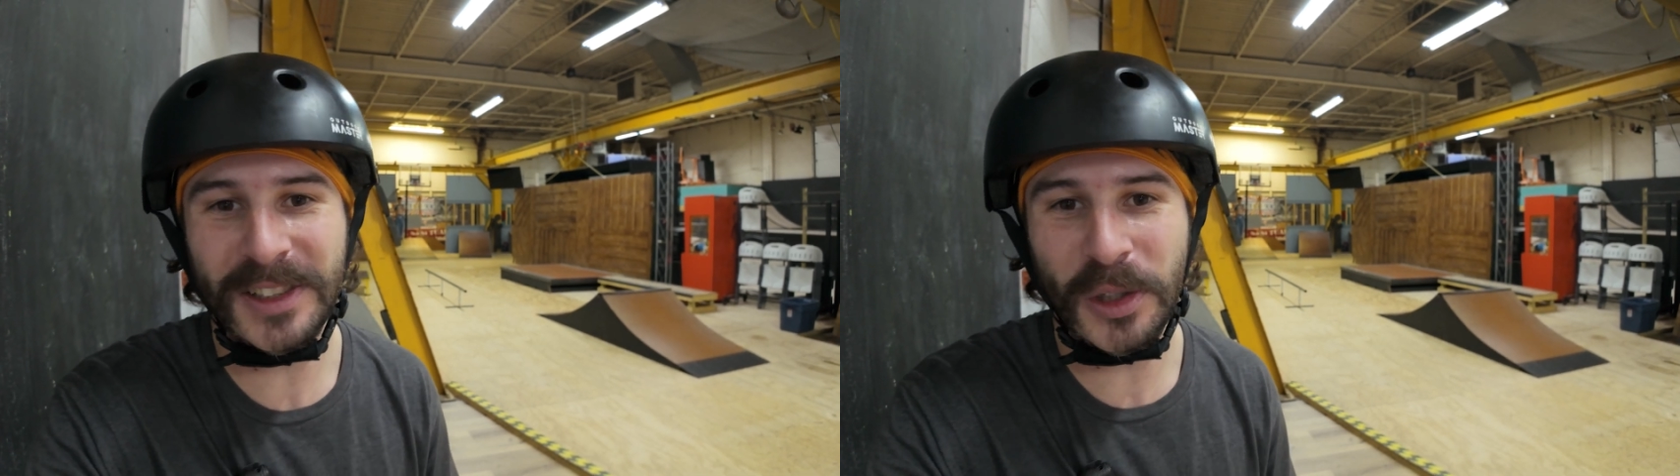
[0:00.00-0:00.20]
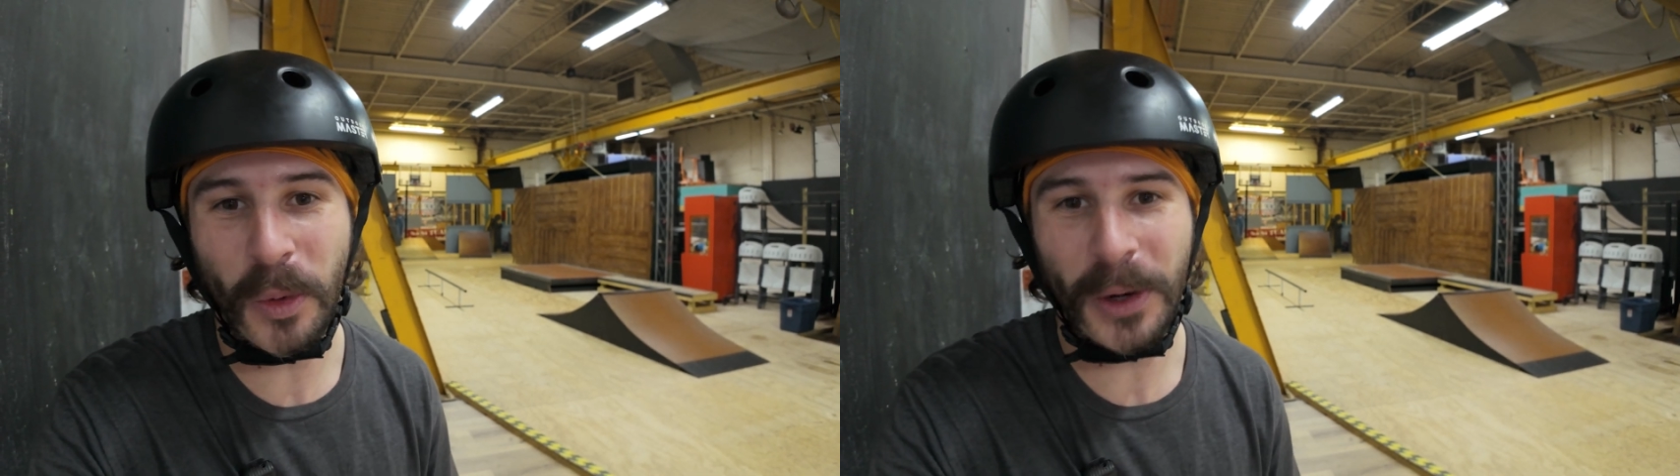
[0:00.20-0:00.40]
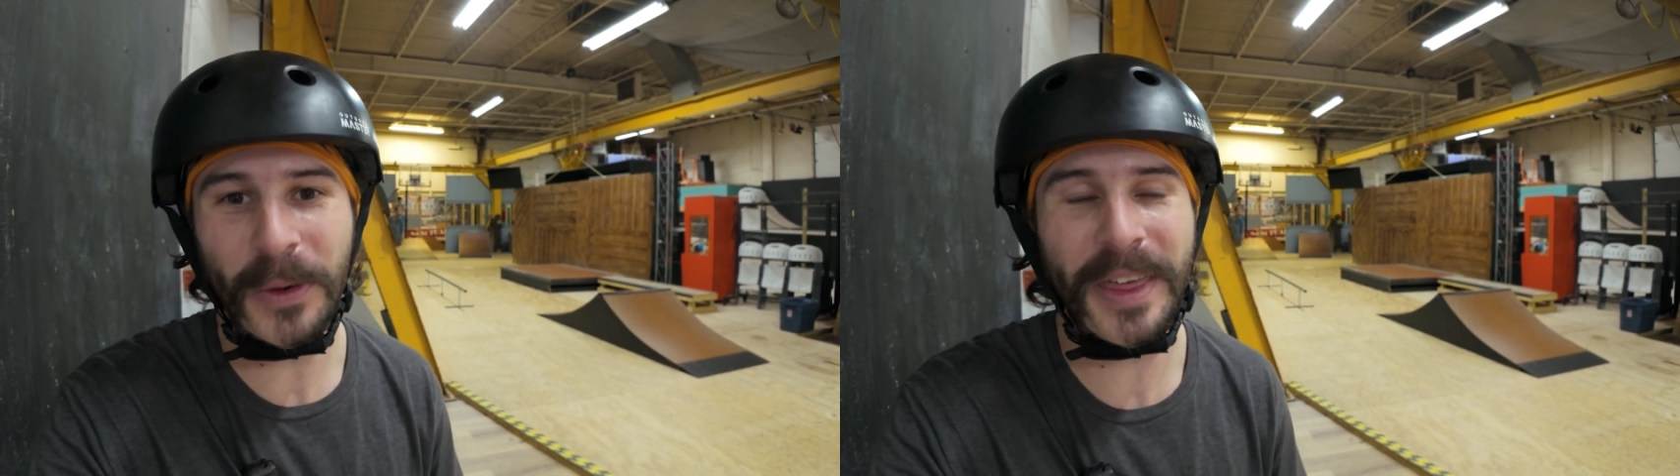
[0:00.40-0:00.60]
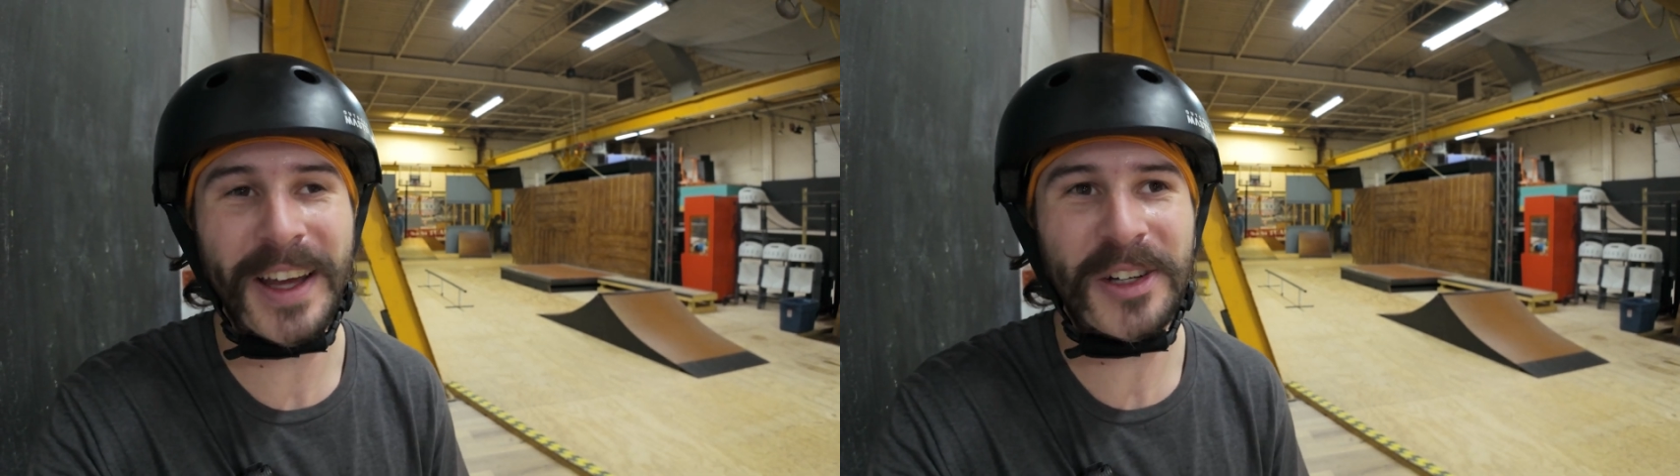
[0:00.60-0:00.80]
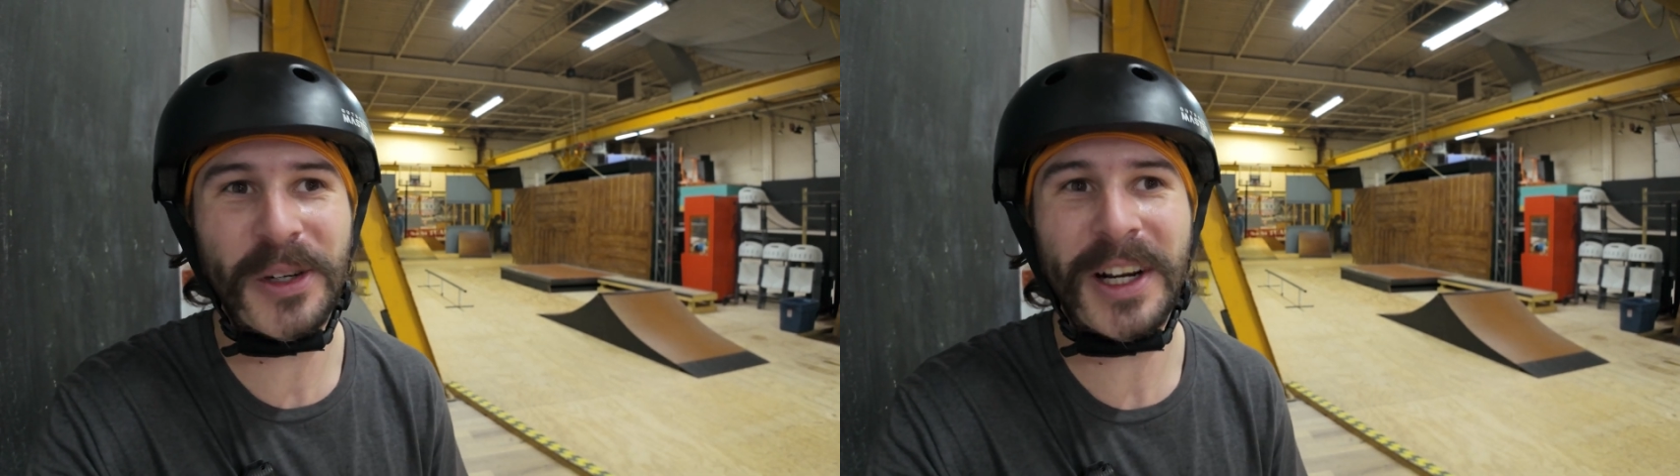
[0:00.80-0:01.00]
to work with
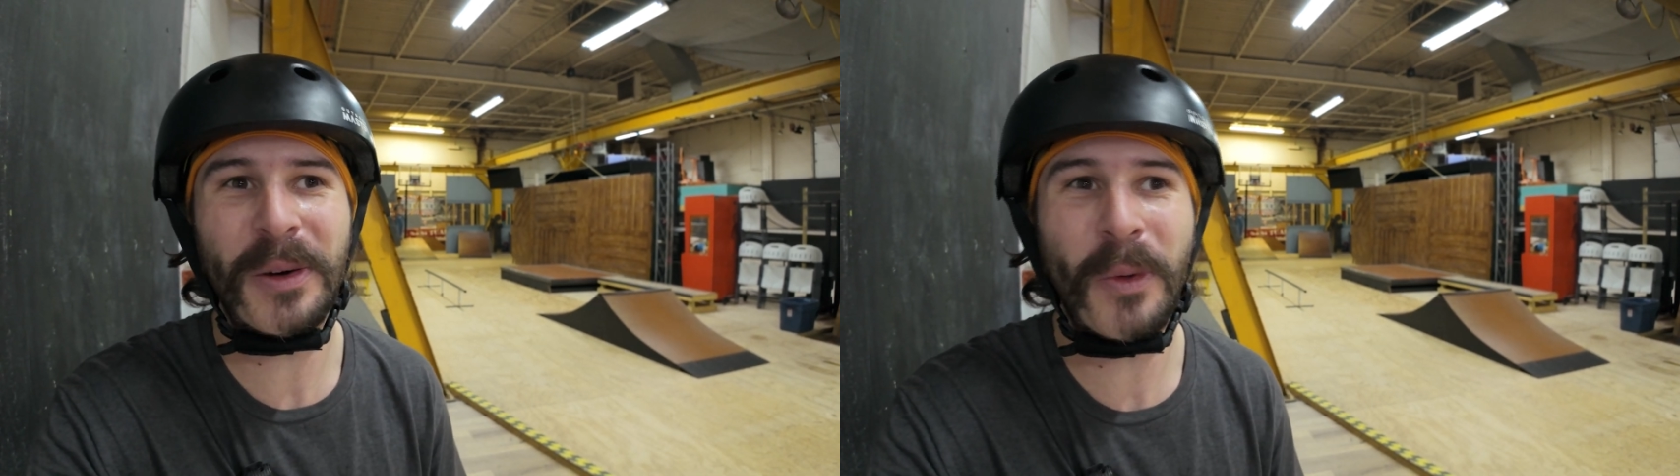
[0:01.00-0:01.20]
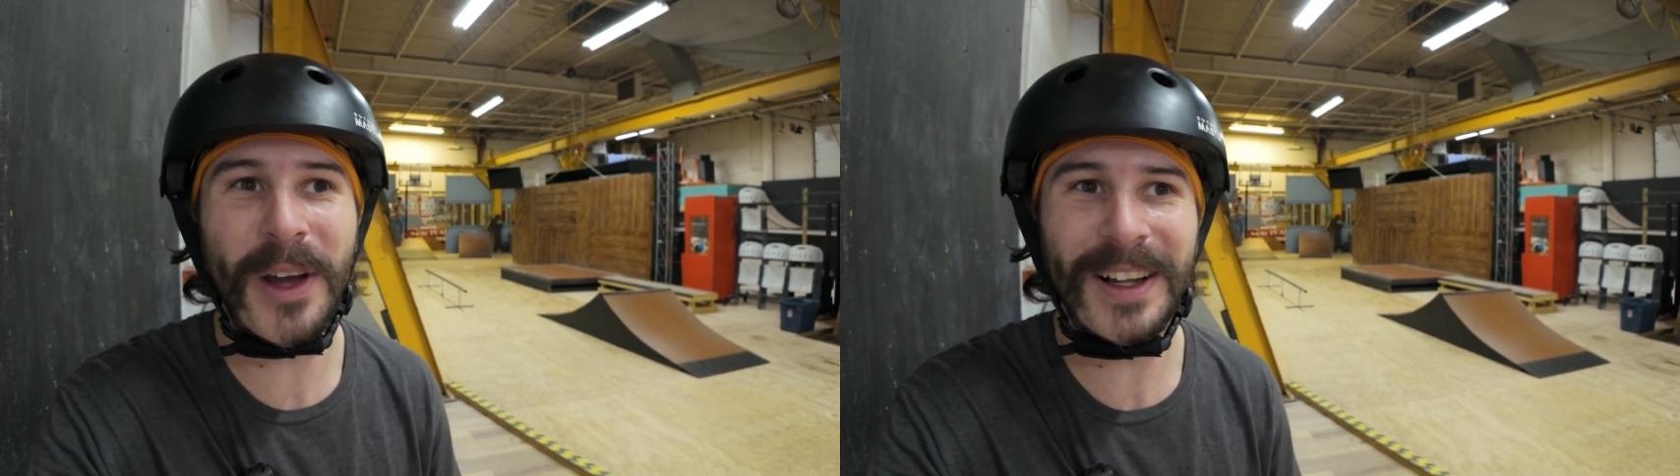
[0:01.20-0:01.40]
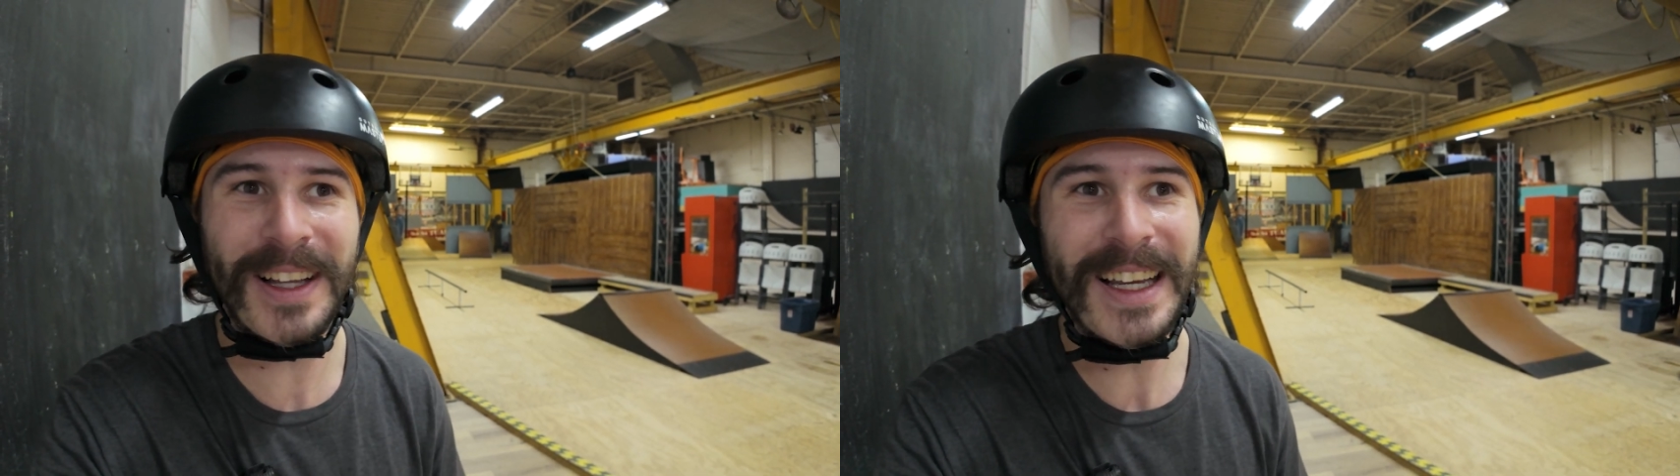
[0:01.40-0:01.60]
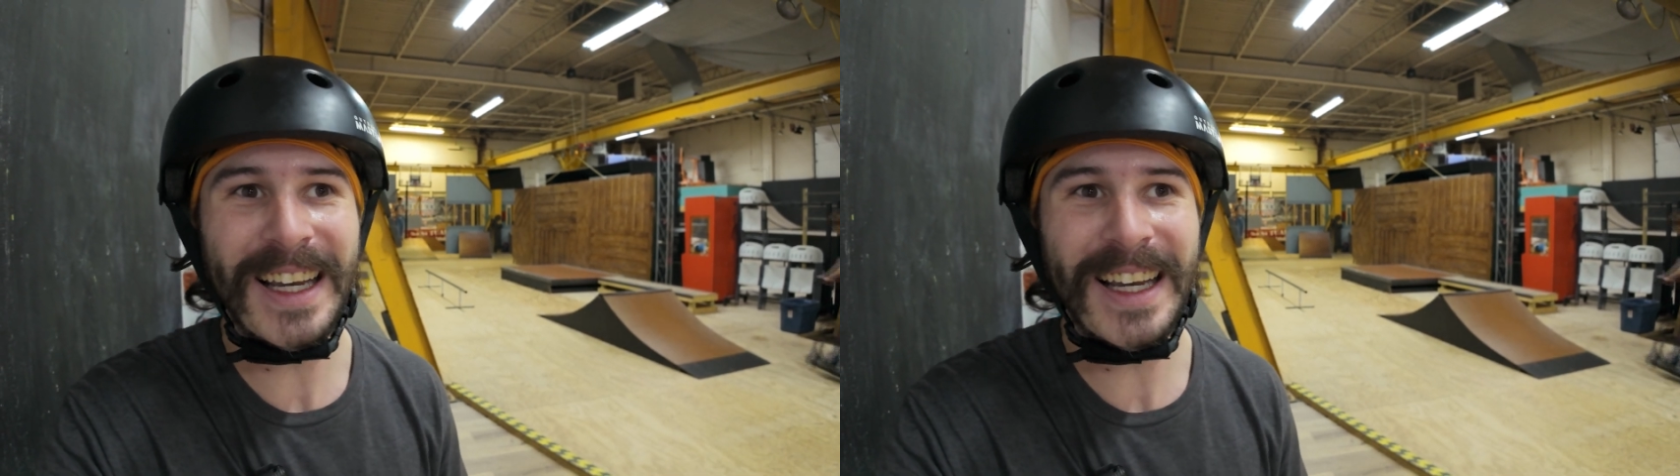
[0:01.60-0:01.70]
that trick well,